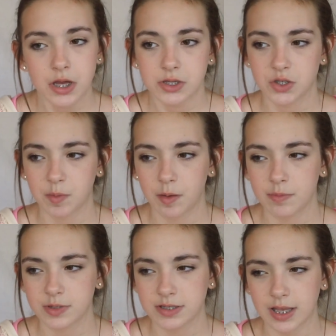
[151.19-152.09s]
So my
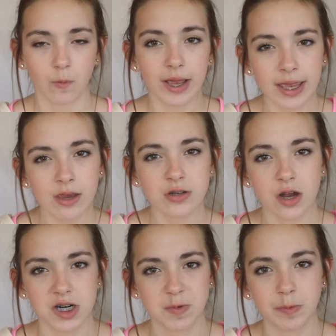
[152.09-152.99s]
mom's just like, why can't you
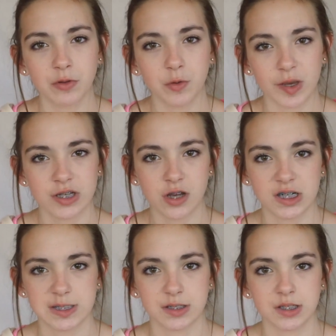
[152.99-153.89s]
talk to people the way you
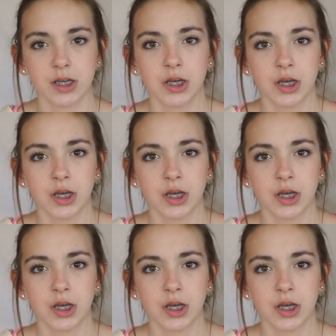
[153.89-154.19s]
talk to